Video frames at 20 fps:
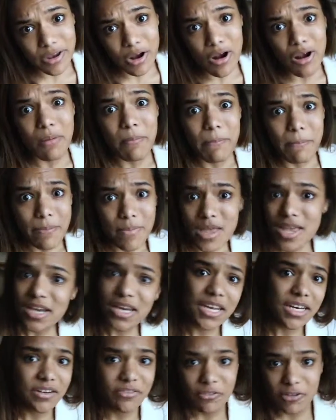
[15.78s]
there are
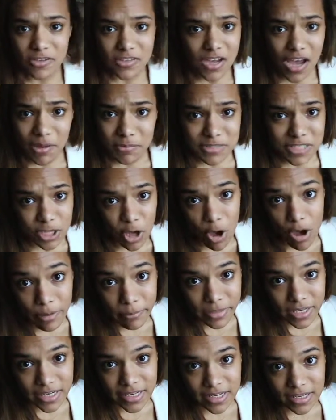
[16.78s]
many different types of
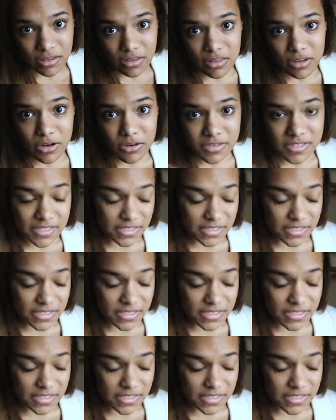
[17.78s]
comedy. There's